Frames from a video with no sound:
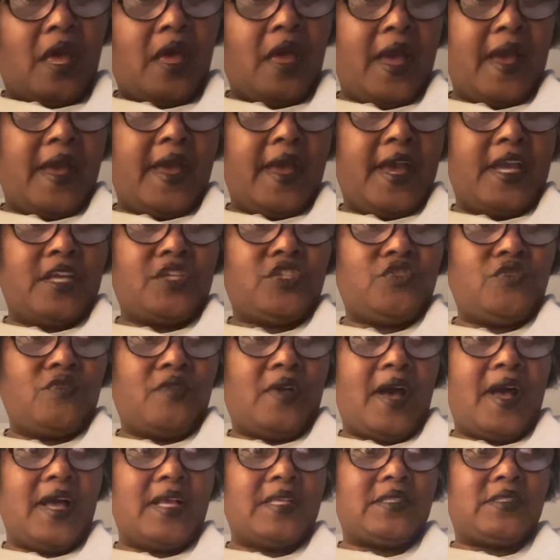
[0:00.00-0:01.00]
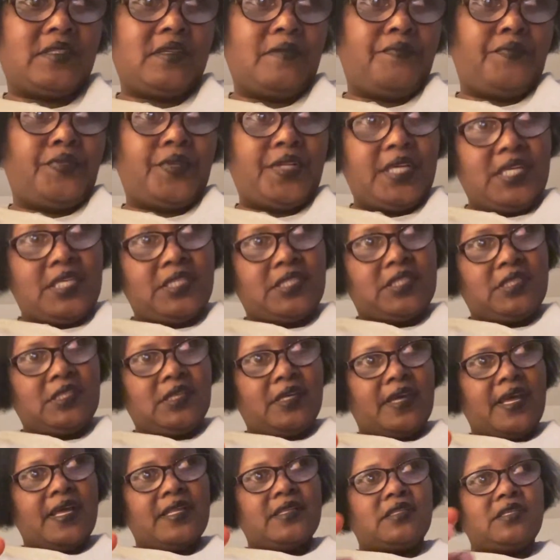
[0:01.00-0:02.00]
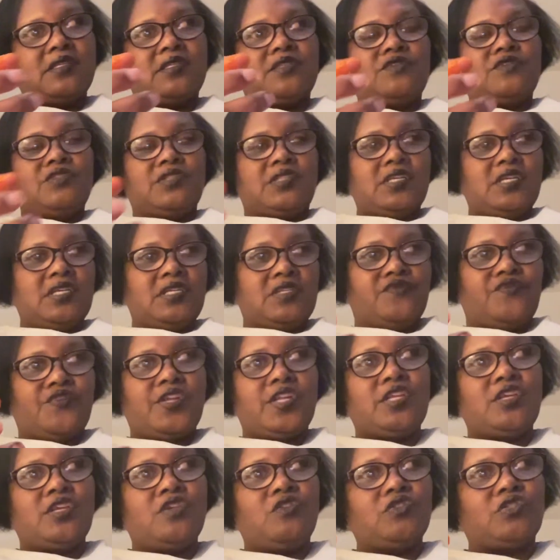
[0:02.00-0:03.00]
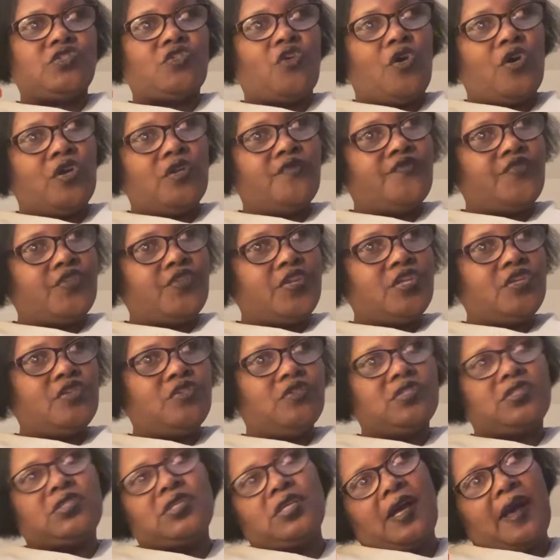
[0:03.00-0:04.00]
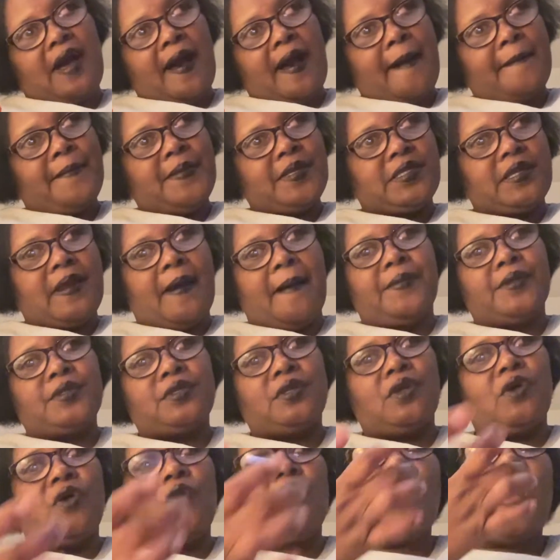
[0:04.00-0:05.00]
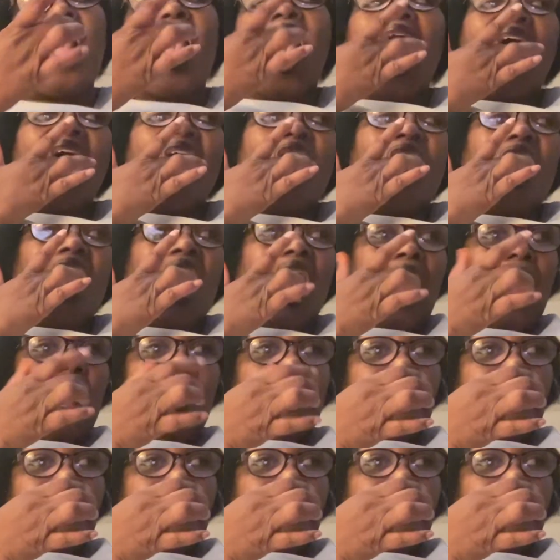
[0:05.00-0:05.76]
I ask you guys to please look at this these videos, all the videos, and comment down below. I